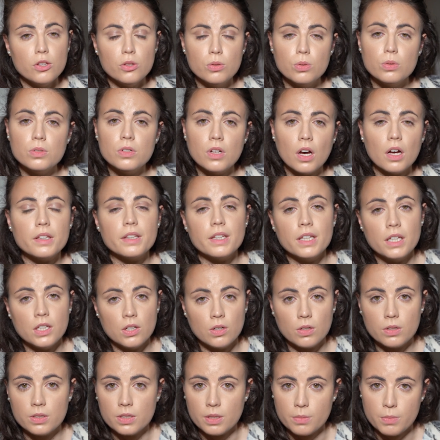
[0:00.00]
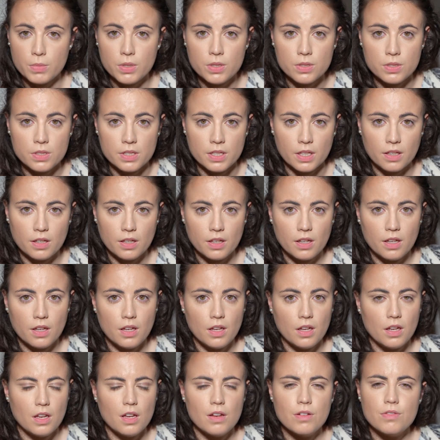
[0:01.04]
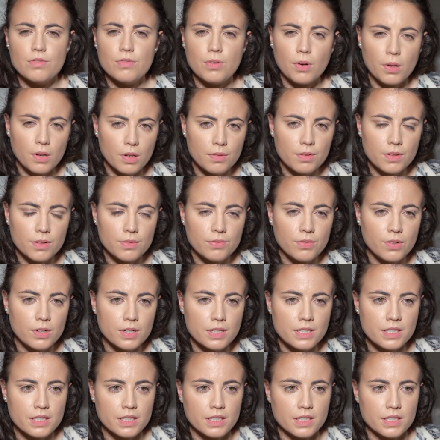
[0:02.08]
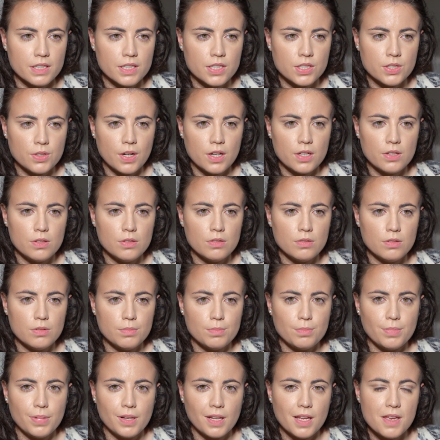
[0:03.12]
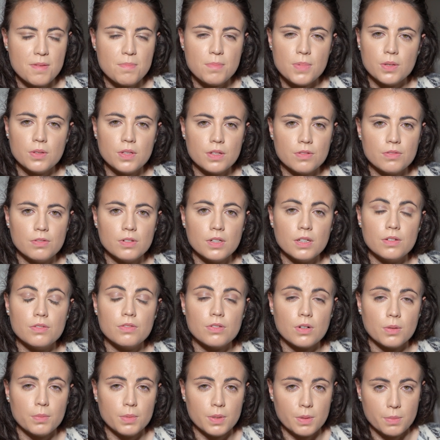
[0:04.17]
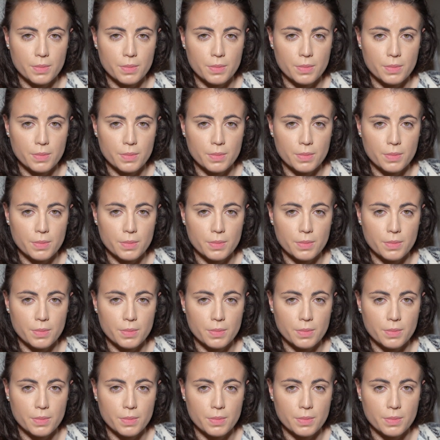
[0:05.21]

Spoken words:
do not ignore the music. Follow the voices, try to play beautifully from the